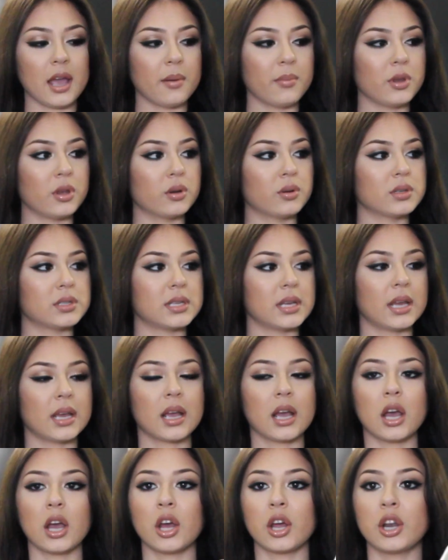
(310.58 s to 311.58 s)
I'm
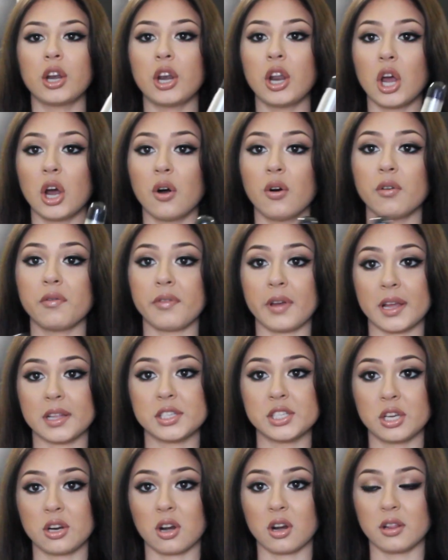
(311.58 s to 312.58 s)
using no
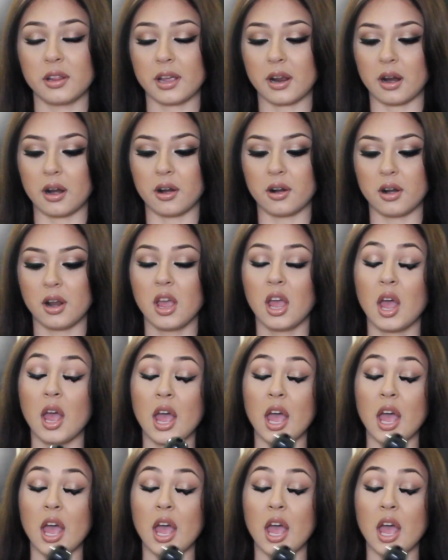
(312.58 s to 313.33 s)
fancy curling iron.